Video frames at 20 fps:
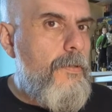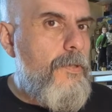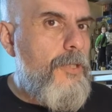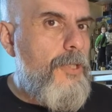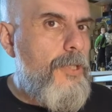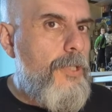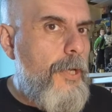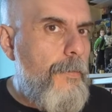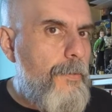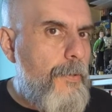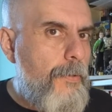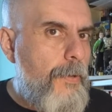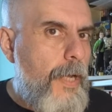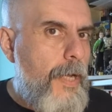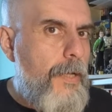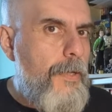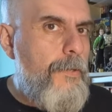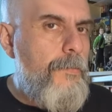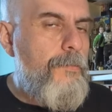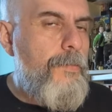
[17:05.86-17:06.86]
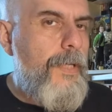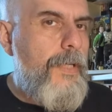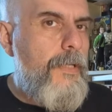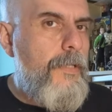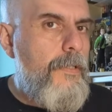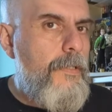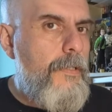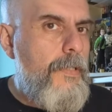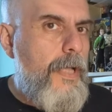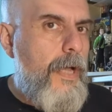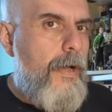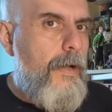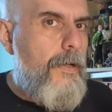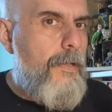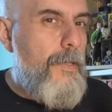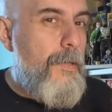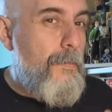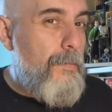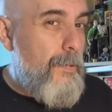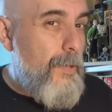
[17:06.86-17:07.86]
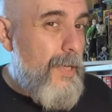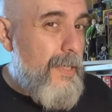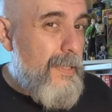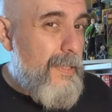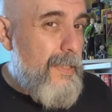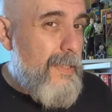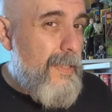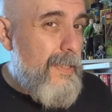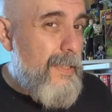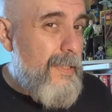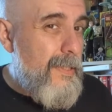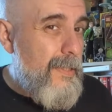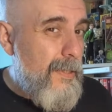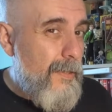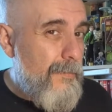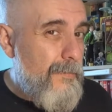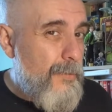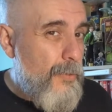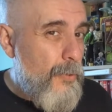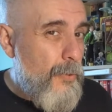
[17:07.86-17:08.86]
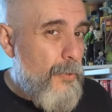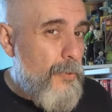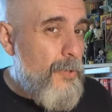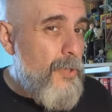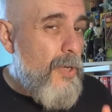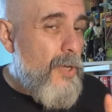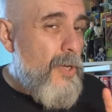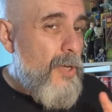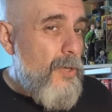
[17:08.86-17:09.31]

shop around, because the prices of those